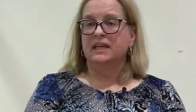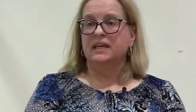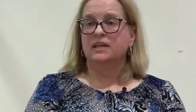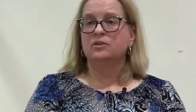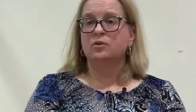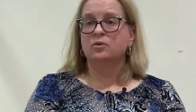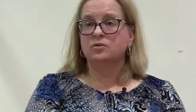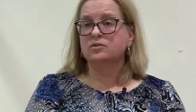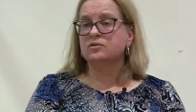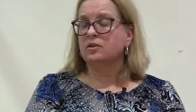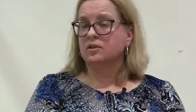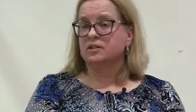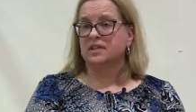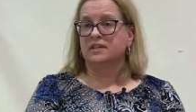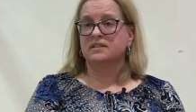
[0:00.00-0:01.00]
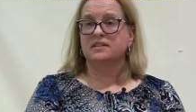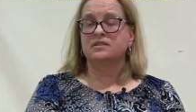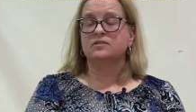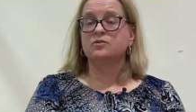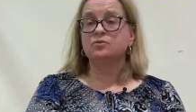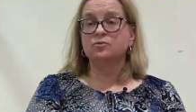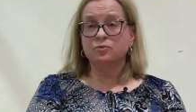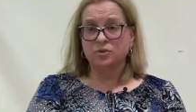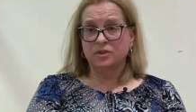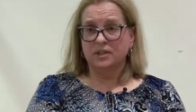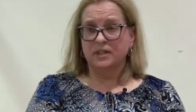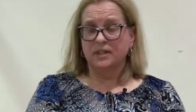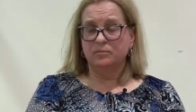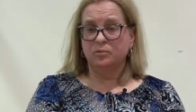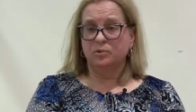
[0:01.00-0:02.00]
in those contexts is
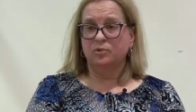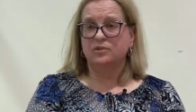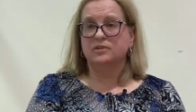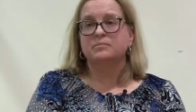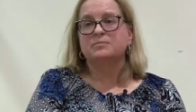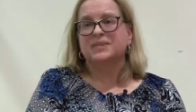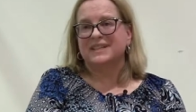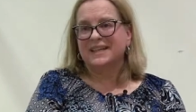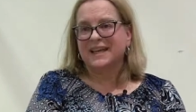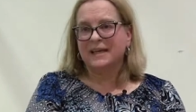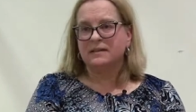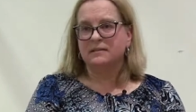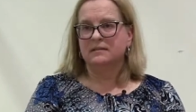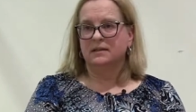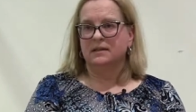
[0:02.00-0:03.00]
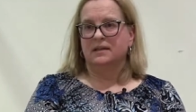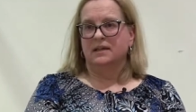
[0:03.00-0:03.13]
crucially important. But again,